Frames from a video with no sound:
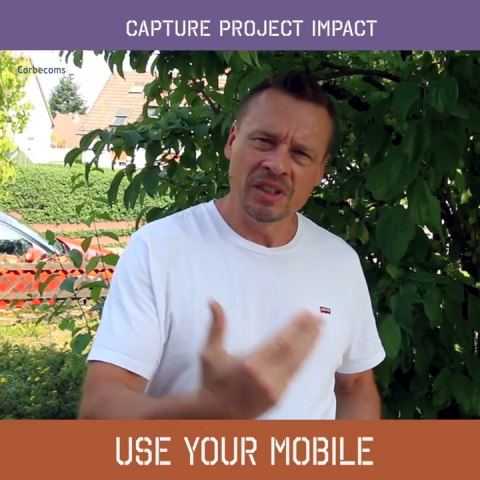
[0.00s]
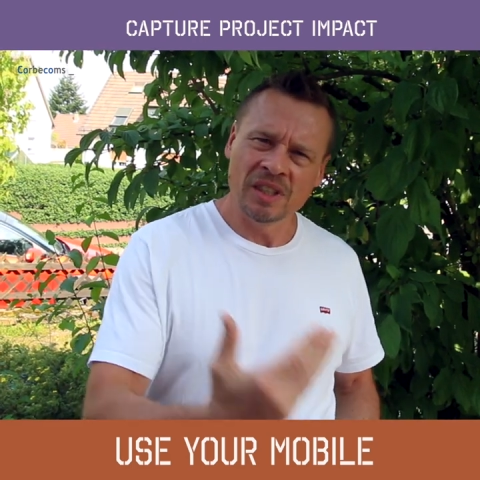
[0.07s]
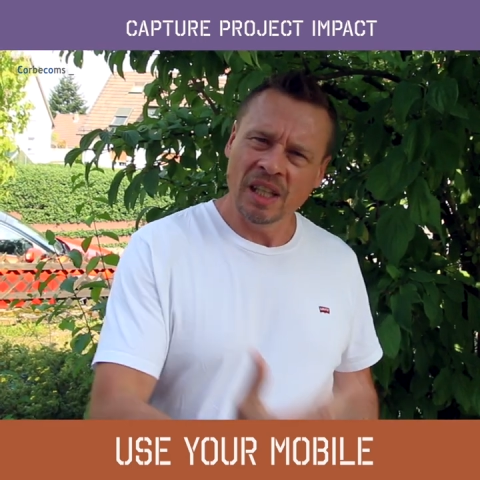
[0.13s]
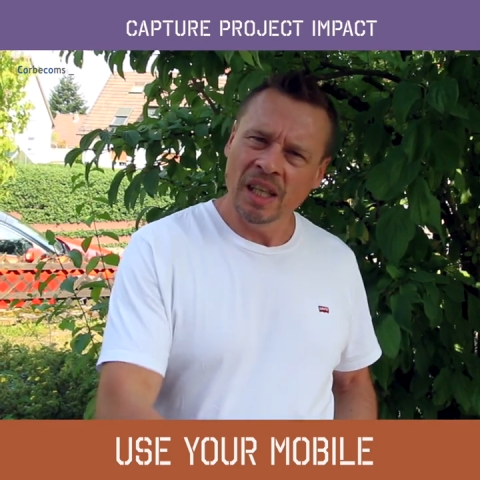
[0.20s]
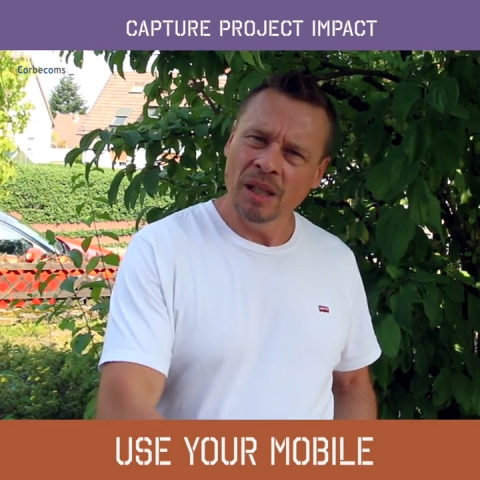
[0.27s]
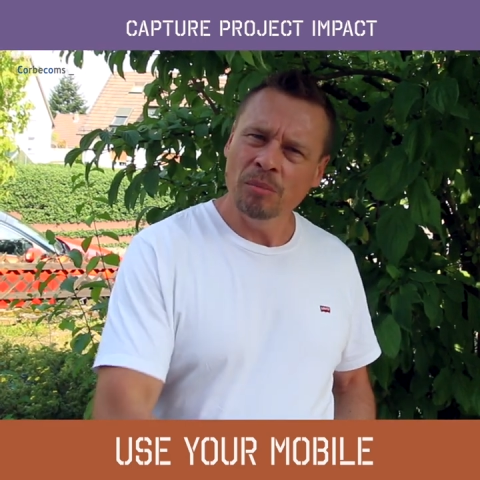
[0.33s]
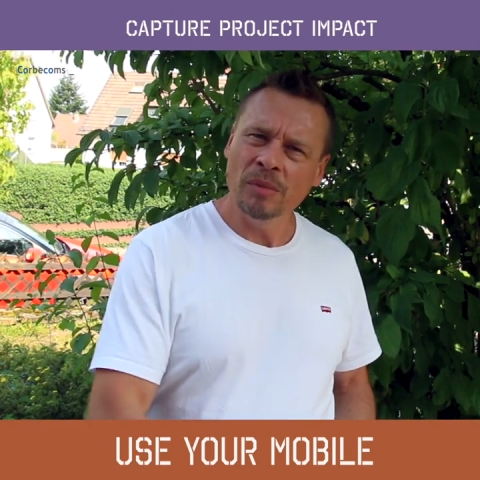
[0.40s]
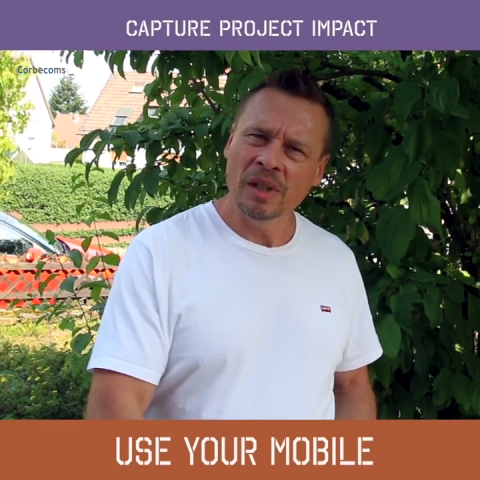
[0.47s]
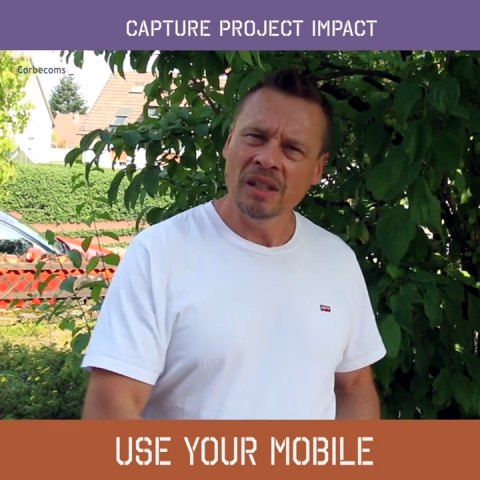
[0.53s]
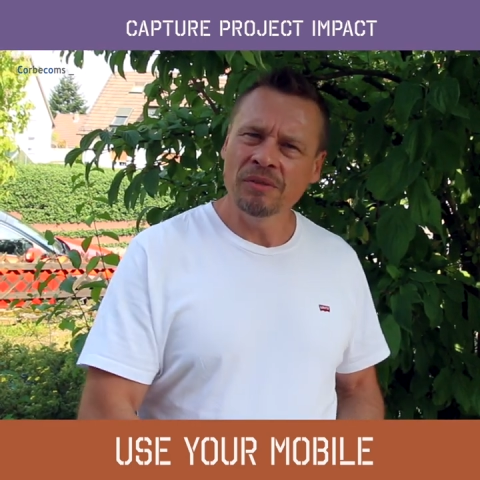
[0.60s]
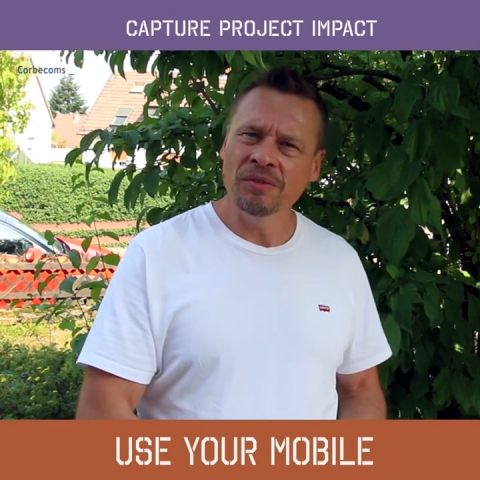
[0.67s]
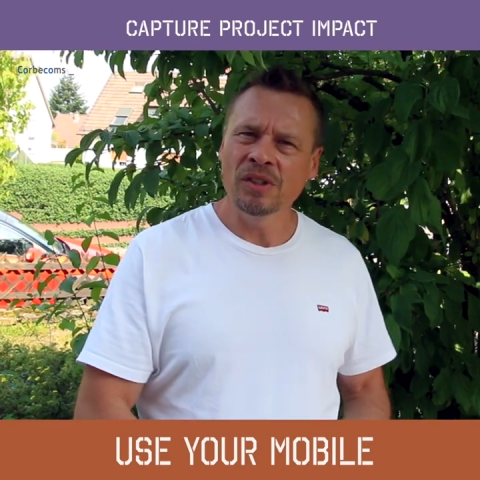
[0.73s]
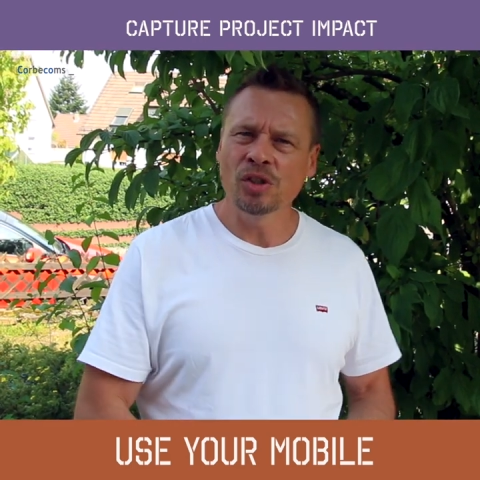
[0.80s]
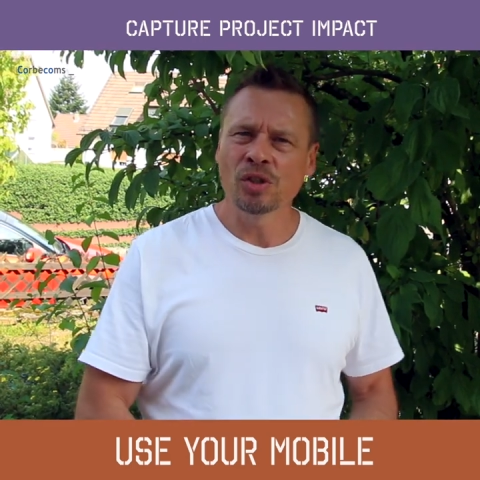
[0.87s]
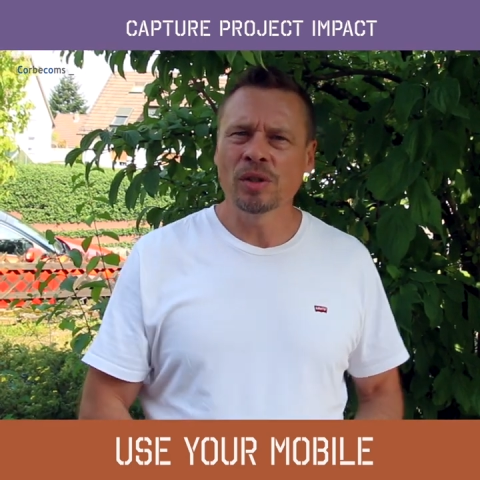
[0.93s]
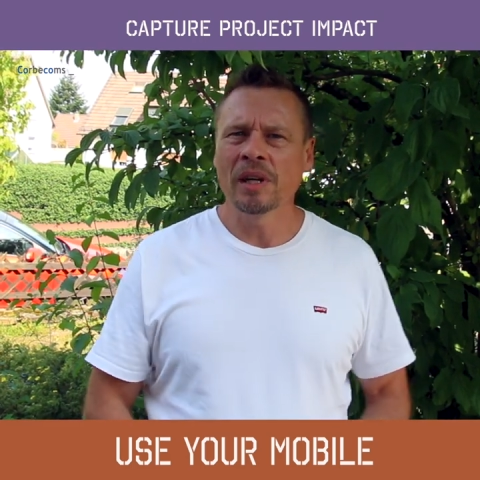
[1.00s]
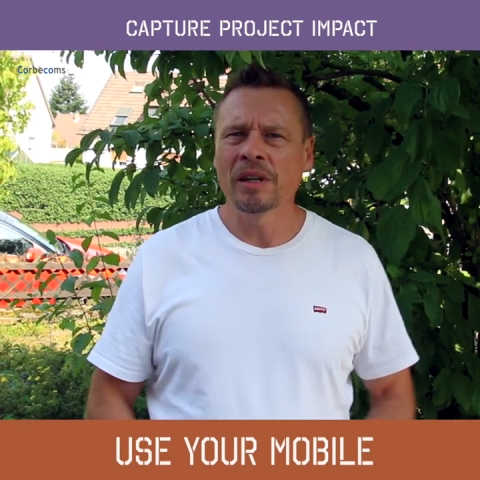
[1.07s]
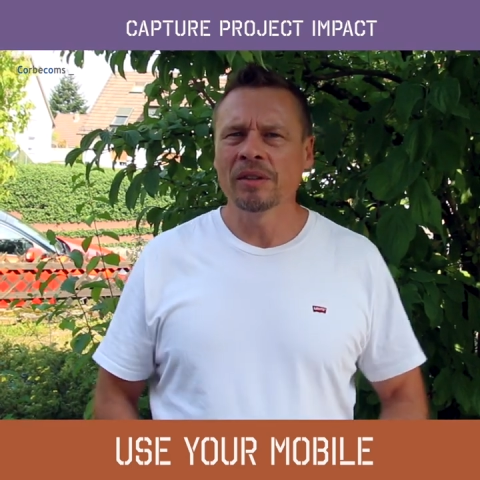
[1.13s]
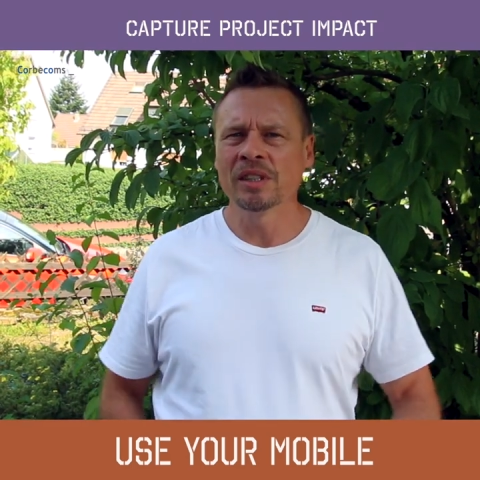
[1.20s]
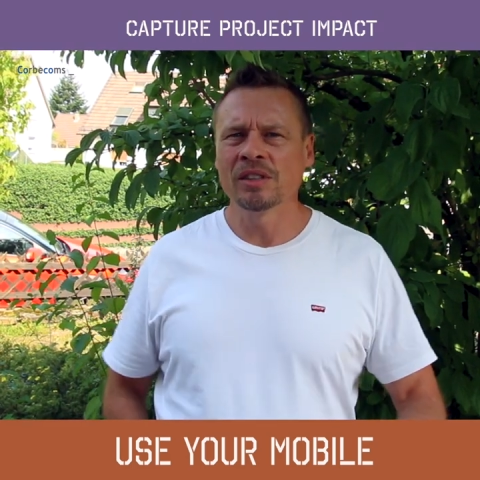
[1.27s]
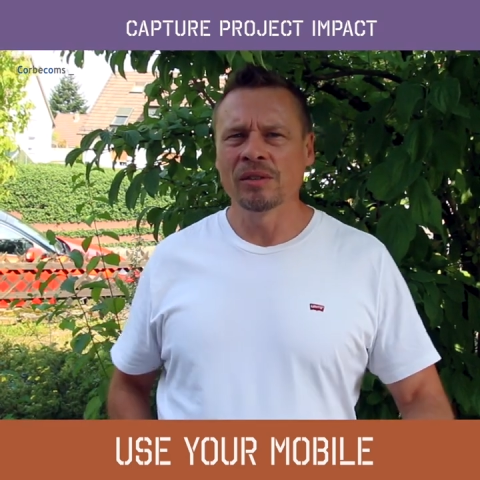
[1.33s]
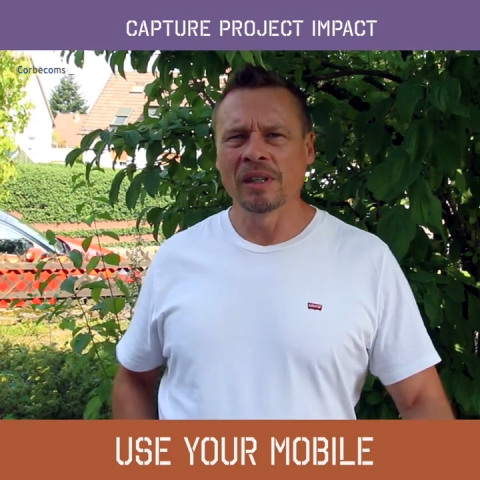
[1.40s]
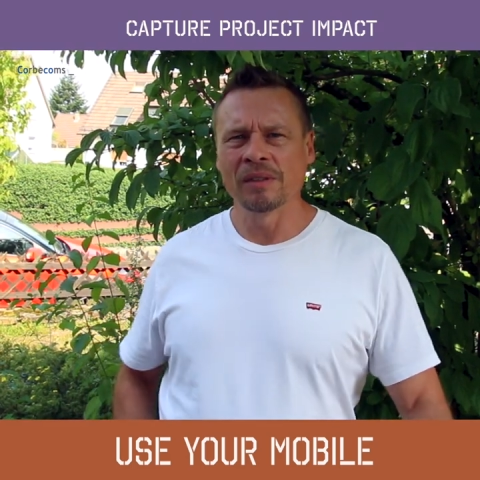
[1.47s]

same beneficiaries.